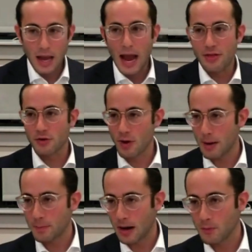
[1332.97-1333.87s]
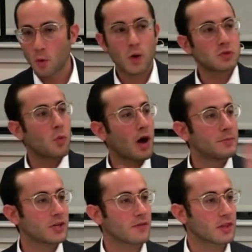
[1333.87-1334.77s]
And the Rambam was
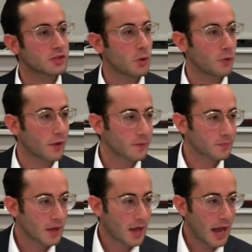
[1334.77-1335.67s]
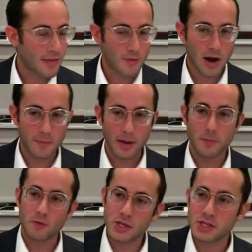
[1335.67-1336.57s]
observing this whole thing, and the
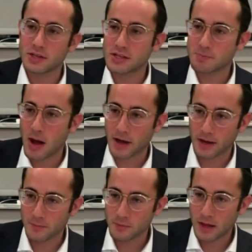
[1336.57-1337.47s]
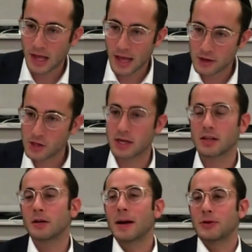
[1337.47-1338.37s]
Rambam reached into his pocket and took out a
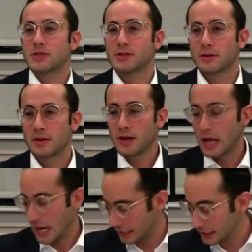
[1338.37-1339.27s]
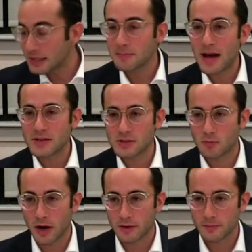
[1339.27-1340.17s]
little mouse. And he let the mouse
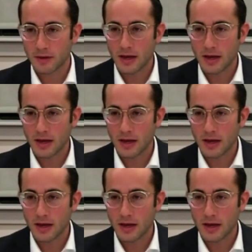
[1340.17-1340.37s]
run.